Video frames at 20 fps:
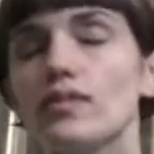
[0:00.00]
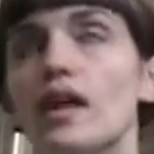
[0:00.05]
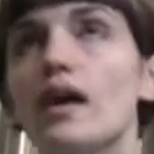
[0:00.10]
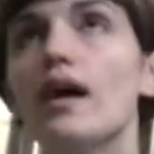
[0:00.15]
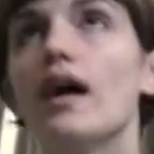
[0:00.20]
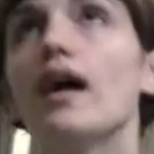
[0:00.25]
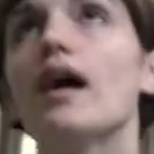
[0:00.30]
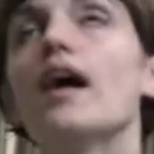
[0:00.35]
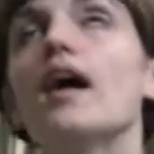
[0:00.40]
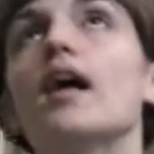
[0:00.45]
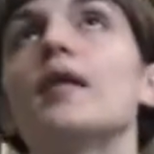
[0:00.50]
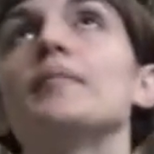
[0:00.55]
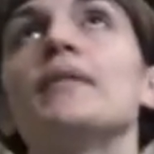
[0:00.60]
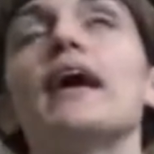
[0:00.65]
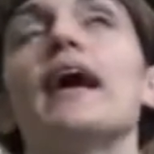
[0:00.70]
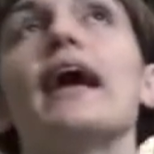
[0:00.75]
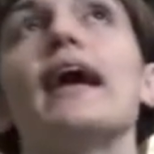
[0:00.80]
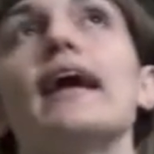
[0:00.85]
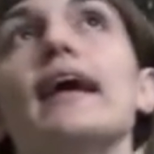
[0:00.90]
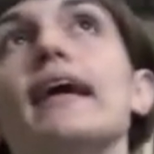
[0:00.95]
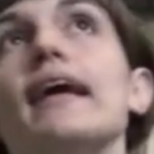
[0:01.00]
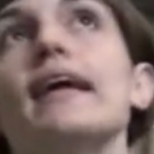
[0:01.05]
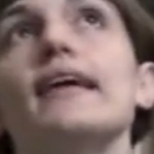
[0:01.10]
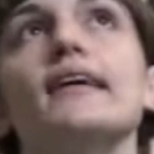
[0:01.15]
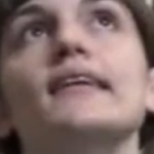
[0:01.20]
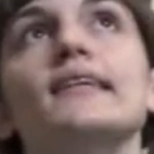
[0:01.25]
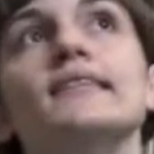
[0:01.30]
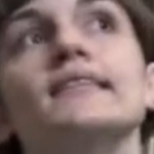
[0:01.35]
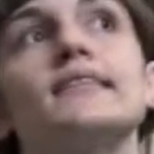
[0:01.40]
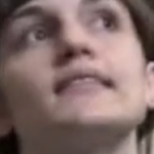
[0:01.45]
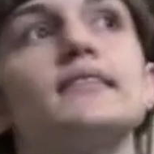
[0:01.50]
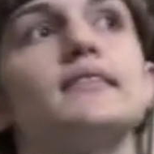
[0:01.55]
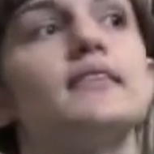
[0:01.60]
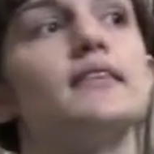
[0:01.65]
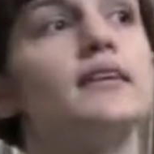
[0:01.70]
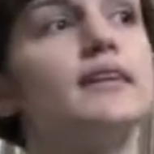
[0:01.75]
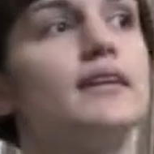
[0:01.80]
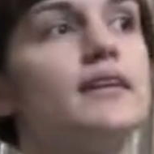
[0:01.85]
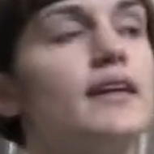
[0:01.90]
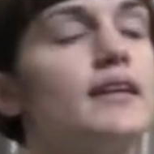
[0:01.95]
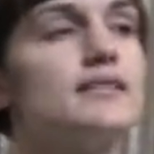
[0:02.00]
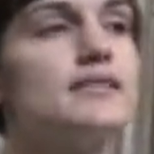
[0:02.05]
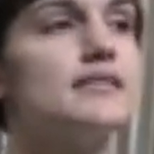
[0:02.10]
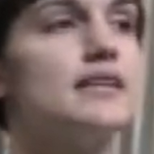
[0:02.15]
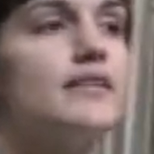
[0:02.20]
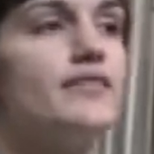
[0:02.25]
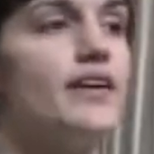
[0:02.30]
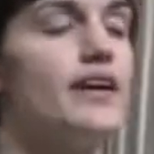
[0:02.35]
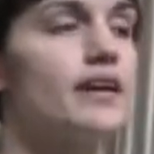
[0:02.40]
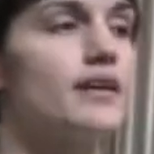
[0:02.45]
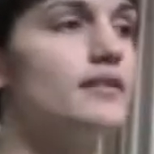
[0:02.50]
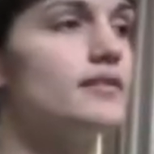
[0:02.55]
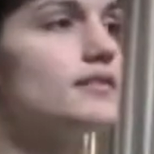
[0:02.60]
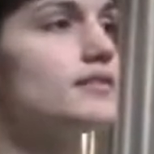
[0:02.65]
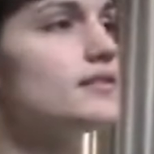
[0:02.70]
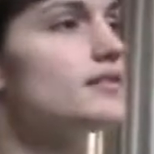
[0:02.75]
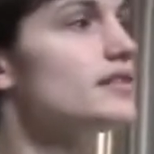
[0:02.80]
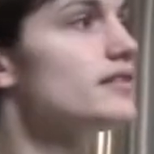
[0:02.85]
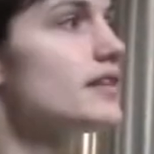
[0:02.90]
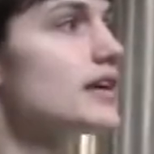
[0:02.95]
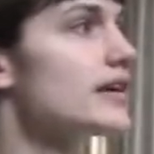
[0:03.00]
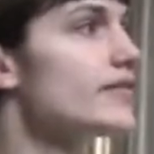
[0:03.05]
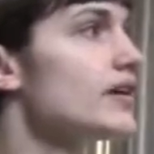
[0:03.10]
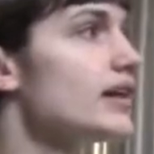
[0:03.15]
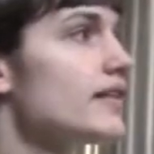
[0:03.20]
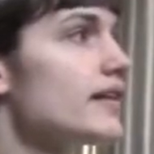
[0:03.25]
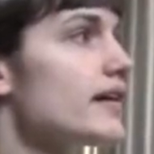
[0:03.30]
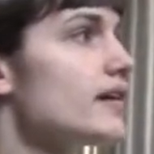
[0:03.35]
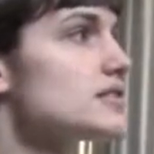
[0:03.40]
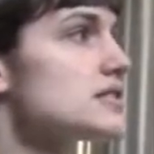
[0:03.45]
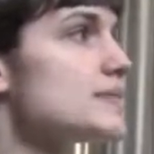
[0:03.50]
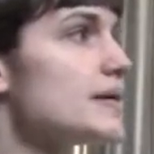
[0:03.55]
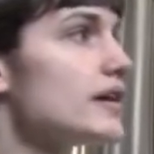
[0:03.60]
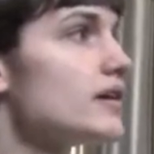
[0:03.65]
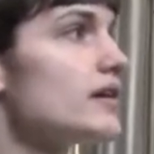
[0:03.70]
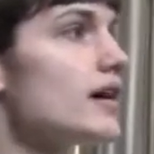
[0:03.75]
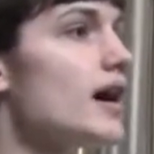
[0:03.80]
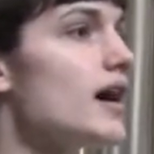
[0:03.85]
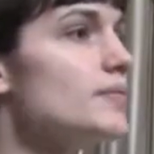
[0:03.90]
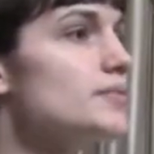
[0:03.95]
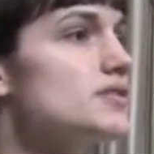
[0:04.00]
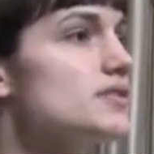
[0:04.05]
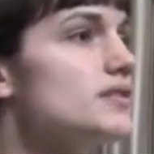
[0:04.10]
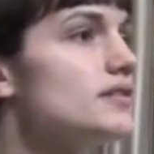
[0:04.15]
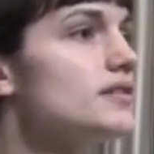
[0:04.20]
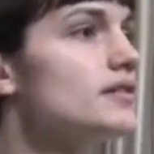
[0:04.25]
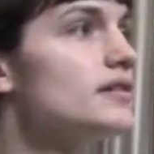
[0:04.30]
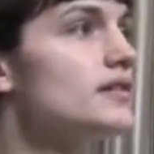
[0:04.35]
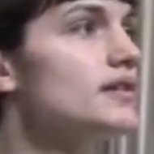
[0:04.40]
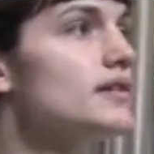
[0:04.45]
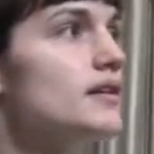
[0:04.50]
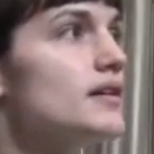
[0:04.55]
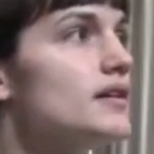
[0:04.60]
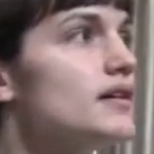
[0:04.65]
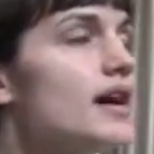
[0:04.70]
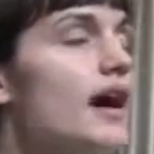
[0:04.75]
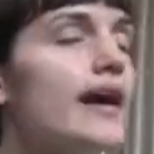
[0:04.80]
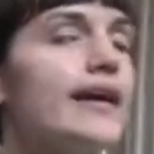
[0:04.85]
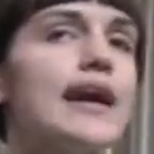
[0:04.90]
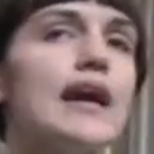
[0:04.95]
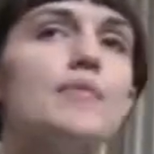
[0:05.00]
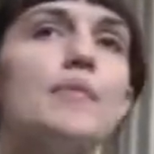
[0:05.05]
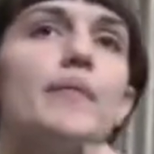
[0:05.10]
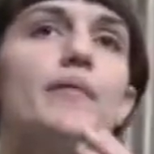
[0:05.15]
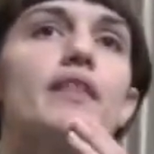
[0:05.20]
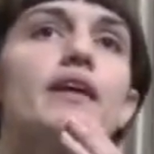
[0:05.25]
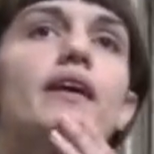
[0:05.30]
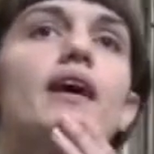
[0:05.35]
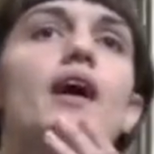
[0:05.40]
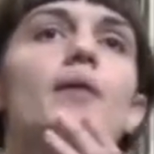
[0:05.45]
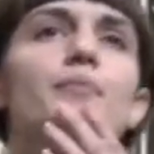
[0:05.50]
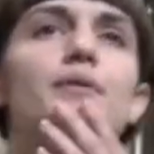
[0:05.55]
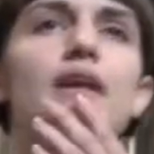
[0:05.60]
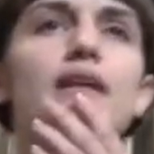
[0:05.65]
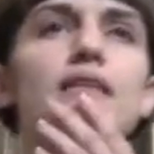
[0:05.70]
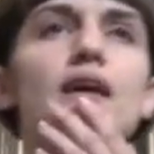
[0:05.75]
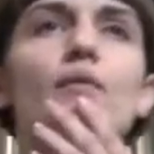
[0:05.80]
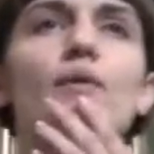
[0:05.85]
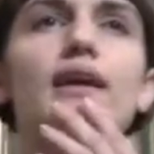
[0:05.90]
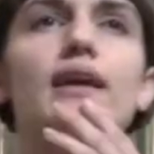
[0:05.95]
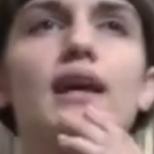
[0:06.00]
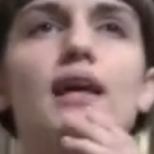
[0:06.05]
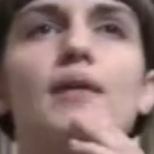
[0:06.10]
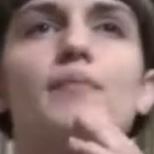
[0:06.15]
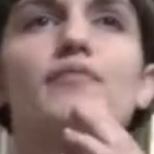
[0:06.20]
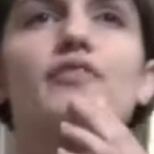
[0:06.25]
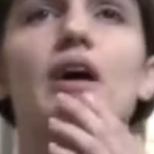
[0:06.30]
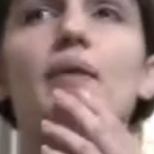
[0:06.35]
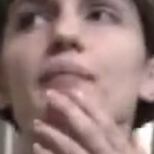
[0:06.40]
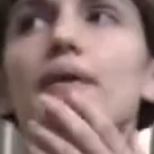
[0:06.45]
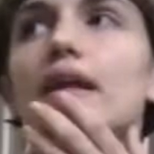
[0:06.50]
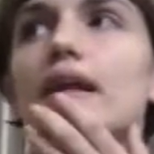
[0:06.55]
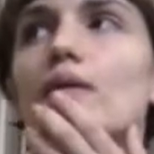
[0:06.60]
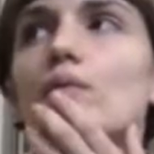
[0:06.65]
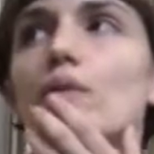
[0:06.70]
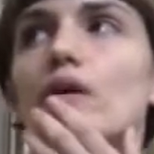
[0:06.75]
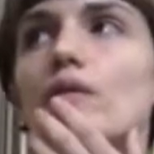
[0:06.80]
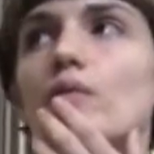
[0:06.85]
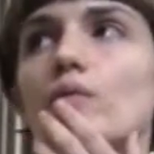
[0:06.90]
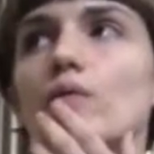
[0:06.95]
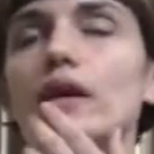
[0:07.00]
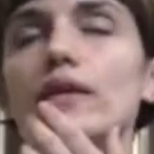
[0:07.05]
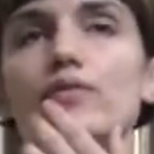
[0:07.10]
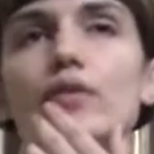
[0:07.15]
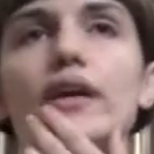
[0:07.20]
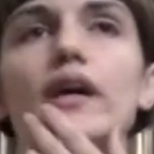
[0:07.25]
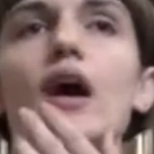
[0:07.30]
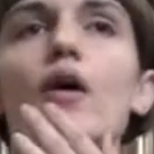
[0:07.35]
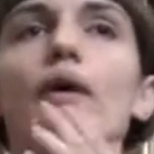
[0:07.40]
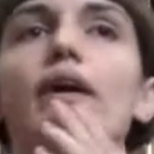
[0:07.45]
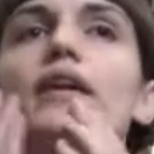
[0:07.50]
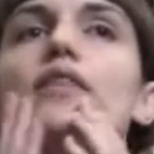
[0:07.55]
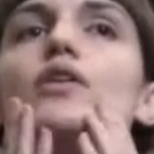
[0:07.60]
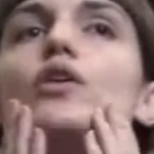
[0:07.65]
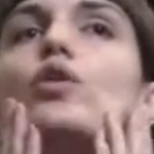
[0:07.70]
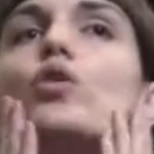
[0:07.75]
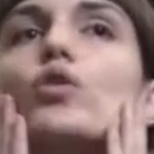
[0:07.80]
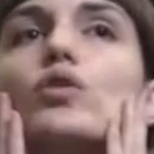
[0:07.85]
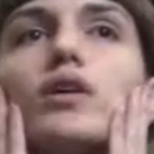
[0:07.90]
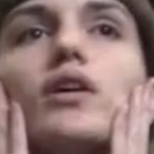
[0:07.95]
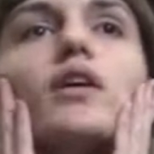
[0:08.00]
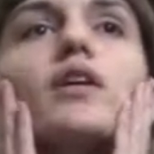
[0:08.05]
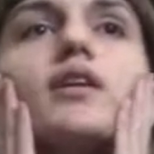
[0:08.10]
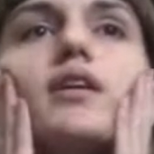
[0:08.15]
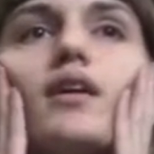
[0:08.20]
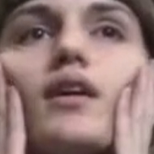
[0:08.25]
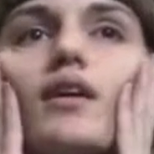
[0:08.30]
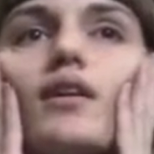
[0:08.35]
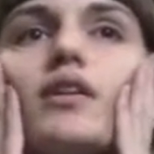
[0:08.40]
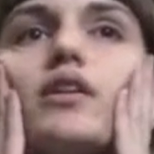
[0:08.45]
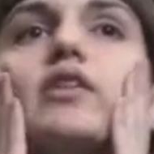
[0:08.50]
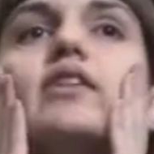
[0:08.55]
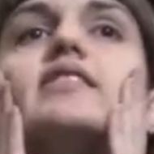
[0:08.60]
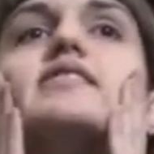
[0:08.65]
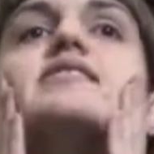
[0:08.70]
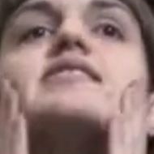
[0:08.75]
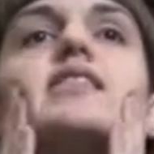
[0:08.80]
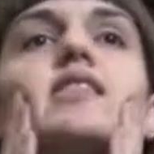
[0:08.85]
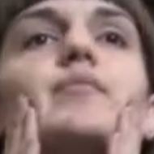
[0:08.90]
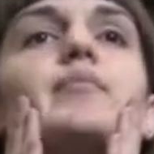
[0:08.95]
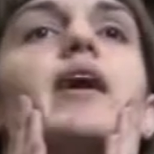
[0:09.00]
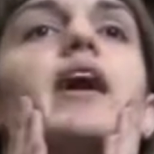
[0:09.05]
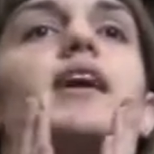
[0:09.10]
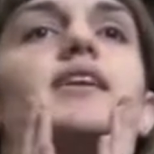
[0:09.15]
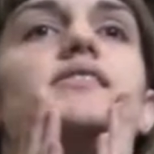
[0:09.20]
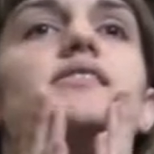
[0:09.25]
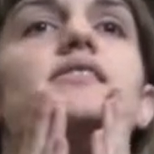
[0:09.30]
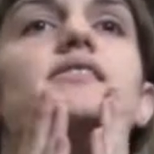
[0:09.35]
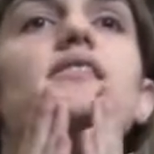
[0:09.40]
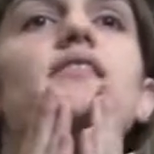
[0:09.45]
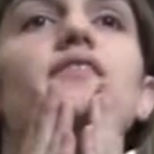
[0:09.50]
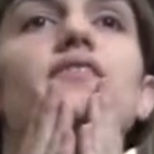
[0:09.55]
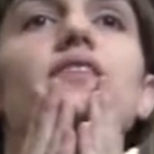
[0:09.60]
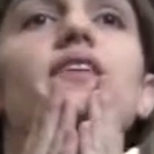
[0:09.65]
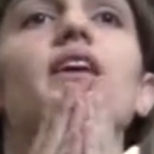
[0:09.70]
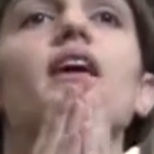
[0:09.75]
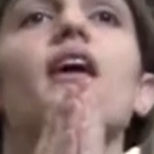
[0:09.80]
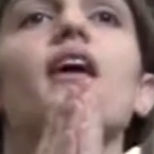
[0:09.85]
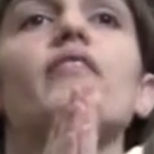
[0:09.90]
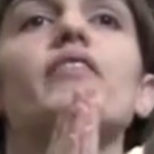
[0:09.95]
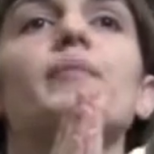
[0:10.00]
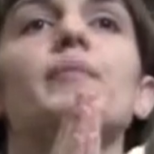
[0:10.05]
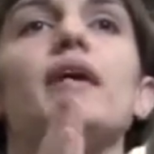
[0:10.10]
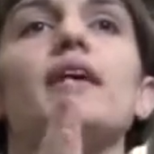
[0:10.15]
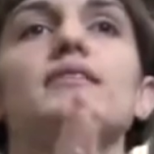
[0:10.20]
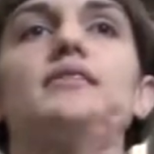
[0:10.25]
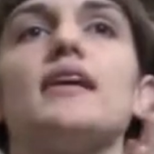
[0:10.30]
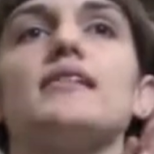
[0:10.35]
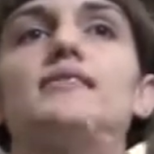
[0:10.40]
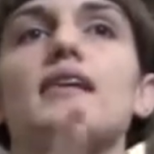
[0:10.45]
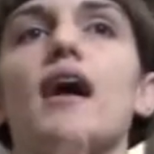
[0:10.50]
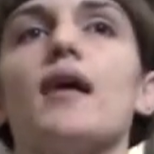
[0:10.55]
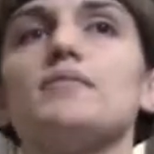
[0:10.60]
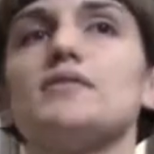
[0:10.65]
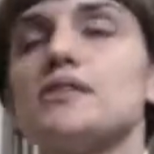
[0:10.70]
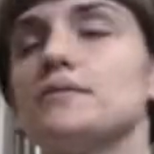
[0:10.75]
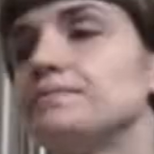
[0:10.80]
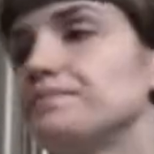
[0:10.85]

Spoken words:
And let's see if I can think of anything else about our hops. I can't remember the company that we get them from, but if we go into the cooler, you can see the boxes of the other pelletized hops.